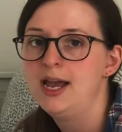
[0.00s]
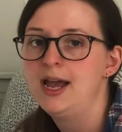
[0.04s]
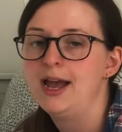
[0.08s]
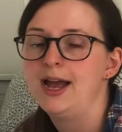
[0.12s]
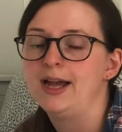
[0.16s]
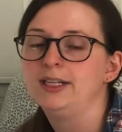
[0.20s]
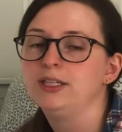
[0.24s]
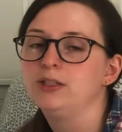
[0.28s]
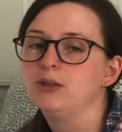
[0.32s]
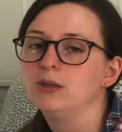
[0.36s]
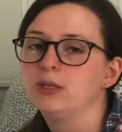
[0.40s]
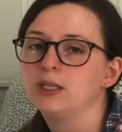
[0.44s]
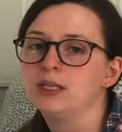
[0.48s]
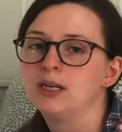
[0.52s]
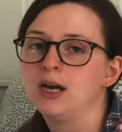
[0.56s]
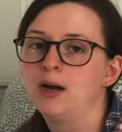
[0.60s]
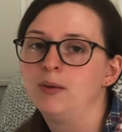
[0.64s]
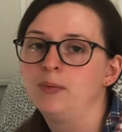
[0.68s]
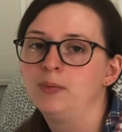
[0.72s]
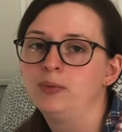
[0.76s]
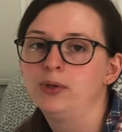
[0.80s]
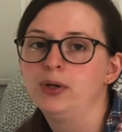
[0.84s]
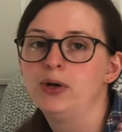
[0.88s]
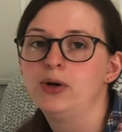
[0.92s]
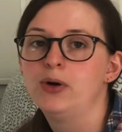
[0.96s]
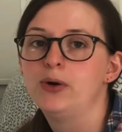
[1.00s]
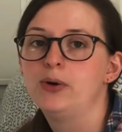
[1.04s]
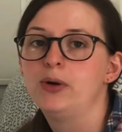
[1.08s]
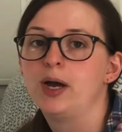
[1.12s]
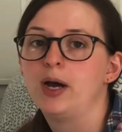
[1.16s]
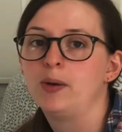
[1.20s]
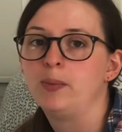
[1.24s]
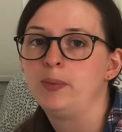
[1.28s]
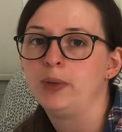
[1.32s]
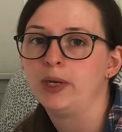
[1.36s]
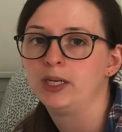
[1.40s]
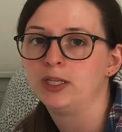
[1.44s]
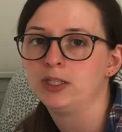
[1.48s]
and you can upload a
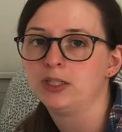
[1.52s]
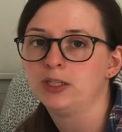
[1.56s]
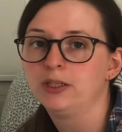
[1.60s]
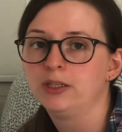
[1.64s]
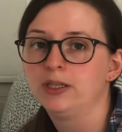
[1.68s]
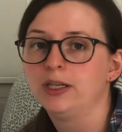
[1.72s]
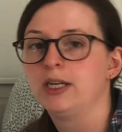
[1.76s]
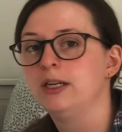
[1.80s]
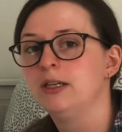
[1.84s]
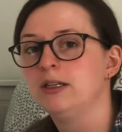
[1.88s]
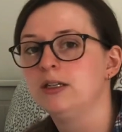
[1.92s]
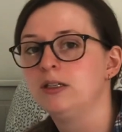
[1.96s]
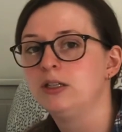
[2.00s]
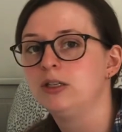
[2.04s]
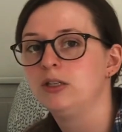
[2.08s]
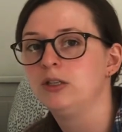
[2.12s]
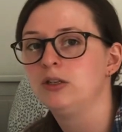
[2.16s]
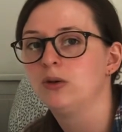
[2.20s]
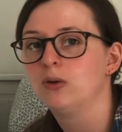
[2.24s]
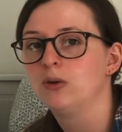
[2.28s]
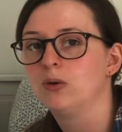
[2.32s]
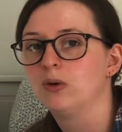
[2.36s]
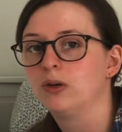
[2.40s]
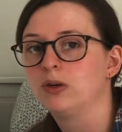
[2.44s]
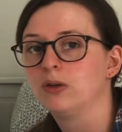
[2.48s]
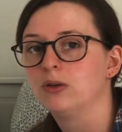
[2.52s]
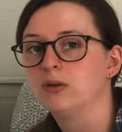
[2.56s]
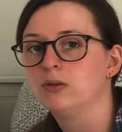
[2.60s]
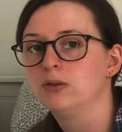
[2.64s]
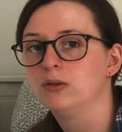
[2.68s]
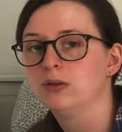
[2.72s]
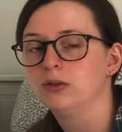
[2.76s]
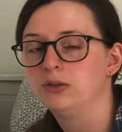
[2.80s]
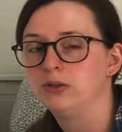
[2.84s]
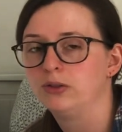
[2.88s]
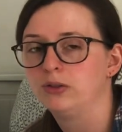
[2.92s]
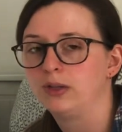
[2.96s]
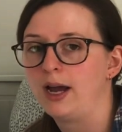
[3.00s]
picture into your
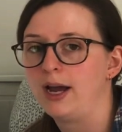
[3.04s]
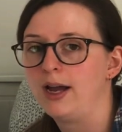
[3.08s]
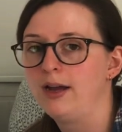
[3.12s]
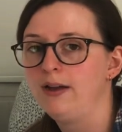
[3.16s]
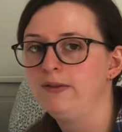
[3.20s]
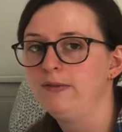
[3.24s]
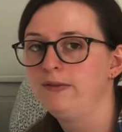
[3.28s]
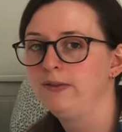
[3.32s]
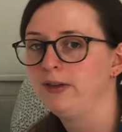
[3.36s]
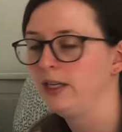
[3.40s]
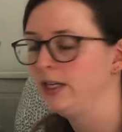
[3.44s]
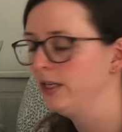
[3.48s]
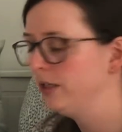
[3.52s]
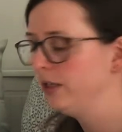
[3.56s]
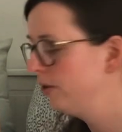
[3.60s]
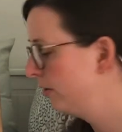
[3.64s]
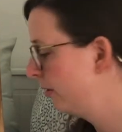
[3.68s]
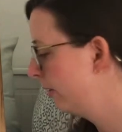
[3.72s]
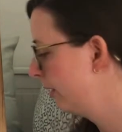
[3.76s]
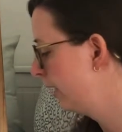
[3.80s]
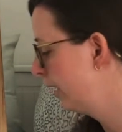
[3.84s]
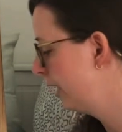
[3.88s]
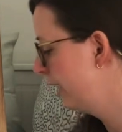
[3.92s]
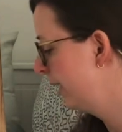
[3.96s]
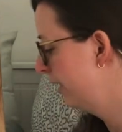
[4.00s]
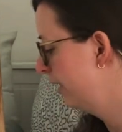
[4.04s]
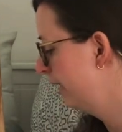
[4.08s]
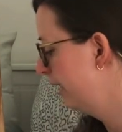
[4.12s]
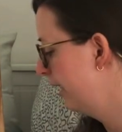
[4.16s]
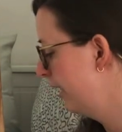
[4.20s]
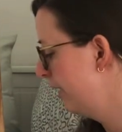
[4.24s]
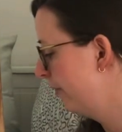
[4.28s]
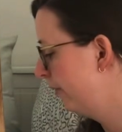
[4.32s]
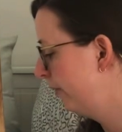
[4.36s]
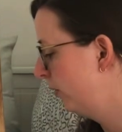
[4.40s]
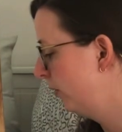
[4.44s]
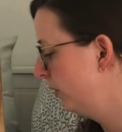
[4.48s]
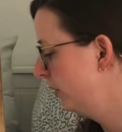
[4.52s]
Google Drive in your ELA
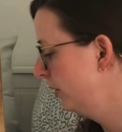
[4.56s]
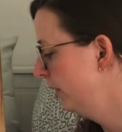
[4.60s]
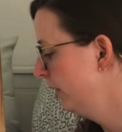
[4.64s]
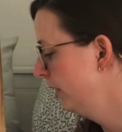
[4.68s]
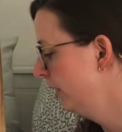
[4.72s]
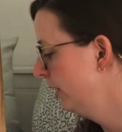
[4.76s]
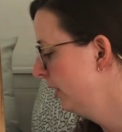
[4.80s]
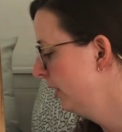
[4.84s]
folder.